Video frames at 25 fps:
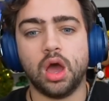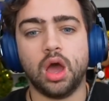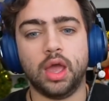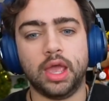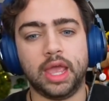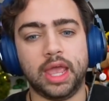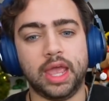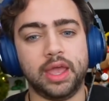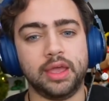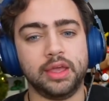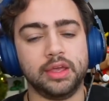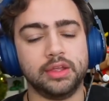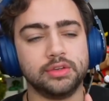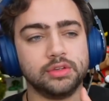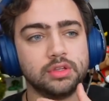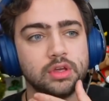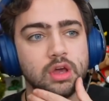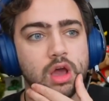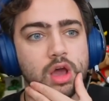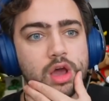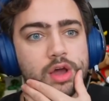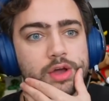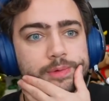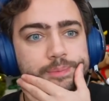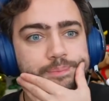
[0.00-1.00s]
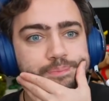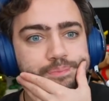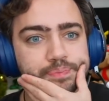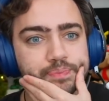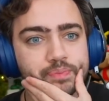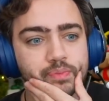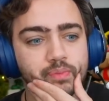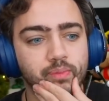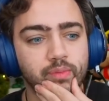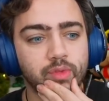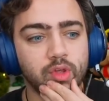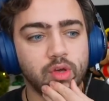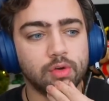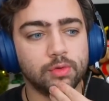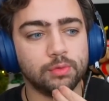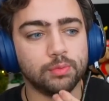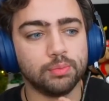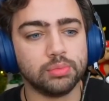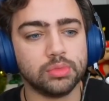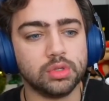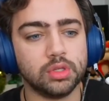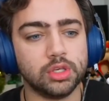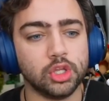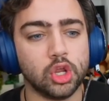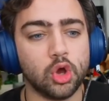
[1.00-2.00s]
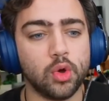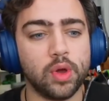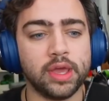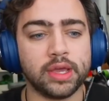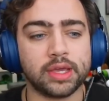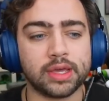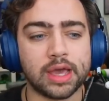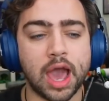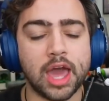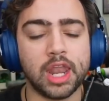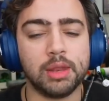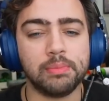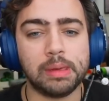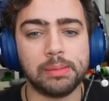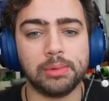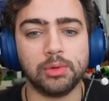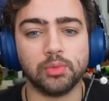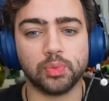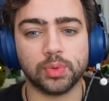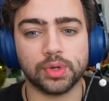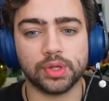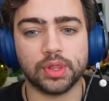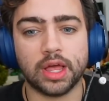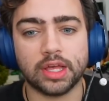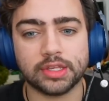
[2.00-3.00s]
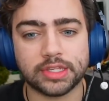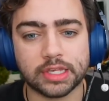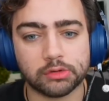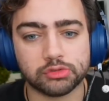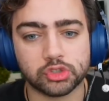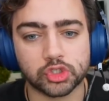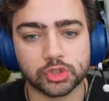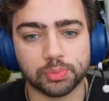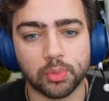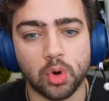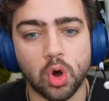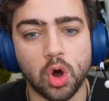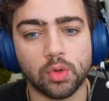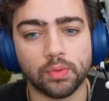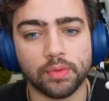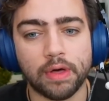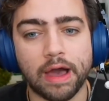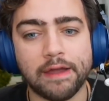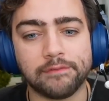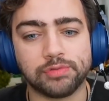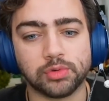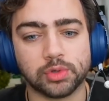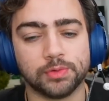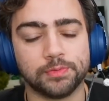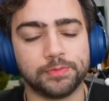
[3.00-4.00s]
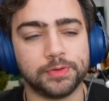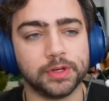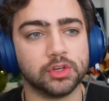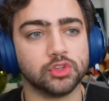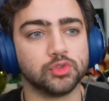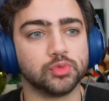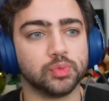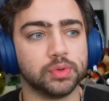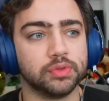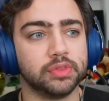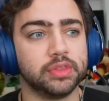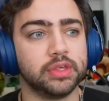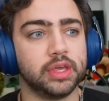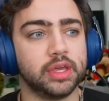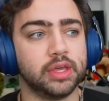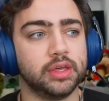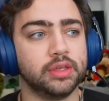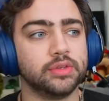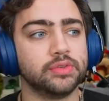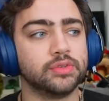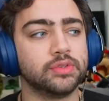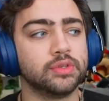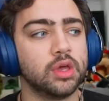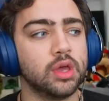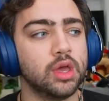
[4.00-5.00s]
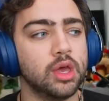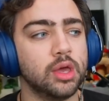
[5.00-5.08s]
And um, you know, it kind of made me realize how small live stream fails really is